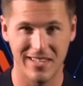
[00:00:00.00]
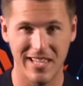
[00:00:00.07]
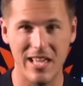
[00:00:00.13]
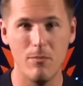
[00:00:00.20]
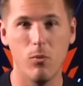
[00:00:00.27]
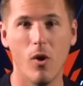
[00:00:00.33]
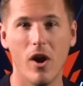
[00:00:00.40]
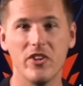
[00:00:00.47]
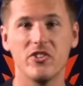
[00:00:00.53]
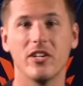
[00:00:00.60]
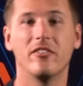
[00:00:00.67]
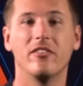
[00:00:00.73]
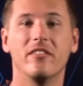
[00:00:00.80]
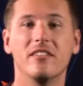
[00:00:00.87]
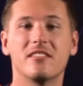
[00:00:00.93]
Keep
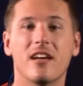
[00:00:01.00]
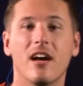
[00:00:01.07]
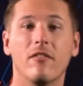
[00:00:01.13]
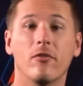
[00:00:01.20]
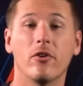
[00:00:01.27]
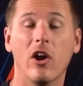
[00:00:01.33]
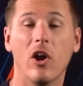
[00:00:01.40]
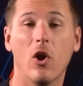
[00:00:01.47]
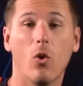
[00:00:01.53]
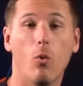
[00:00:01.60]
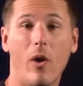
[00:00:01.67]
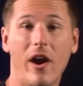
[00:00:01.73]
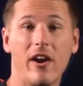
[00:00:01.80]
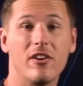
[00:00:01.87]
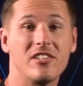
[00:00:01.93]
watching to discover
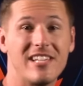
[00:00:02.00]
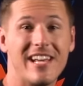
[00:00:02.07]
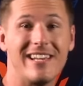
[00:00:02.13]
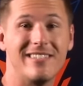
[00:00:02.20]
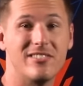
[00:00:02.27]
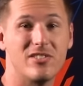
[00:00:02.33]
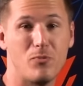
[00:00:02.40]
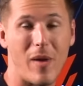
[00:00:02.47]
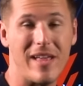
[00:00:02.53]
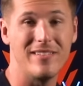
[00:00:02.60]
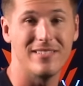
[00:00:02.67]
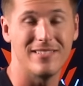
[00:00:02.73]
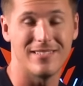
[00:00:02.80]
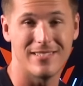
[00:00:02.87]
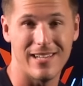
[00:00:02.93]
where Satan
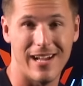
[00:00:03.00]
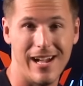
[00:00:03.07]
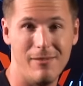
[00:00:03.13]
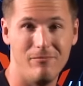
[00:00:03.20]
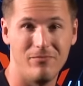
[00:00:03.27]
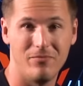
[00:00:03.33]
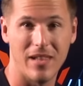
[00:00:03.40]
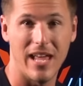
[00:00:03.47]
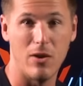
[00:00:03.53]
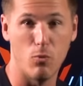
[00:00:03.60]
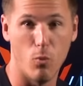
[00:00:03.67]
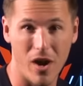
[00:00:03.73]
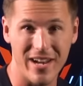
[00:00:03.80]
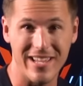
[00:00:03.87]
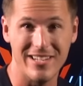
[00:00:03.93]
spends his time and
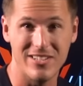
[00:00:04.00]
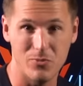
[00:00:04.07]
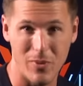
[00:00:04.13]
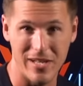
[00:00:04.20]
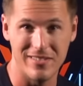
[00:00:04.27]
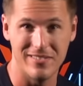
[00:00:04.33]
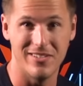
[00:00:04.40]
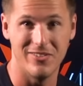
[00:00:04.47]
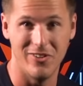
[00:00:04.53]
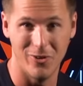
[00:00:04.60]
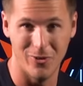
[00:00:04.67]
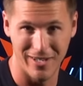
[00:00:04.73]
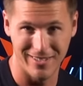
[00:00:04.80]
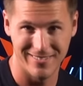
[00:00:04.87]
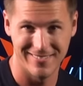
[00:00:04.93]
what he spends it
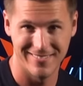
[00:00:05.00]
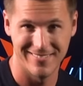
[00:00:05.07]
doing.